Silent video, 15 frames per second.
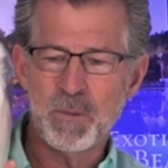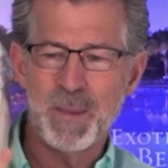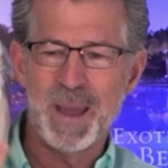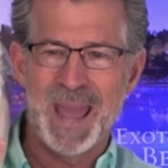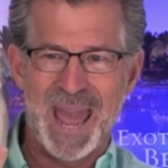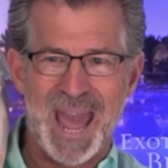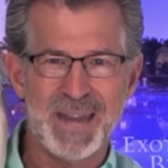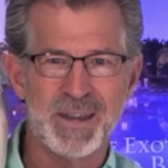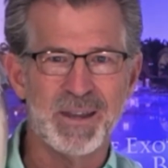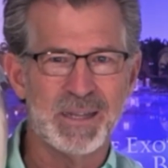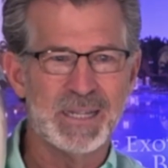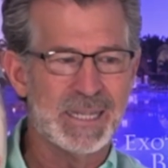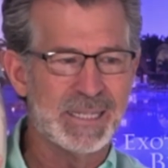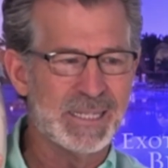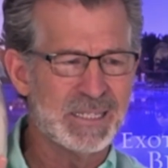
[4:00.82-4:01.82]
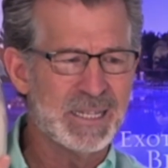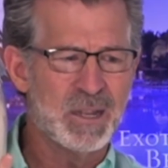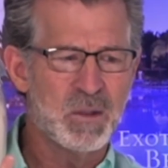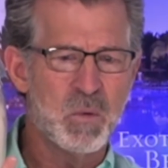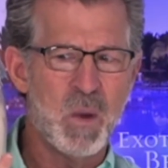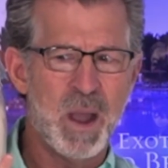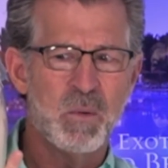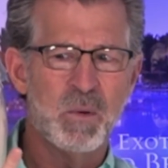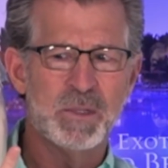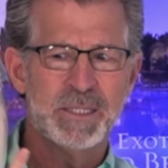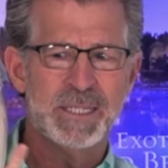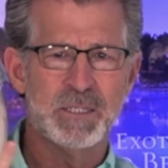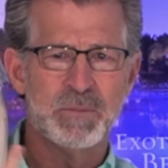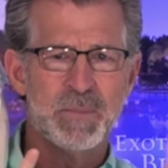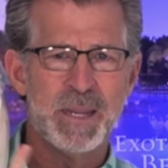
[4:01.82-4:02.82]
I put my hand out like this, like, what,
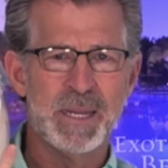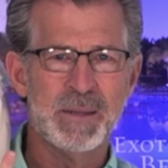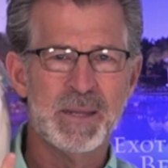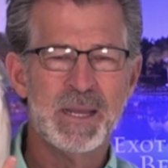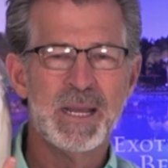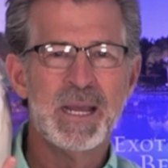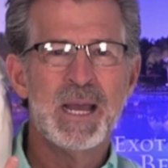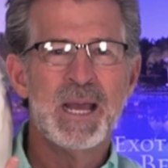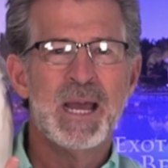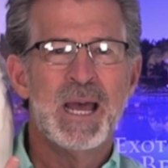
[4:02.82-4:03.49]
what's this mean?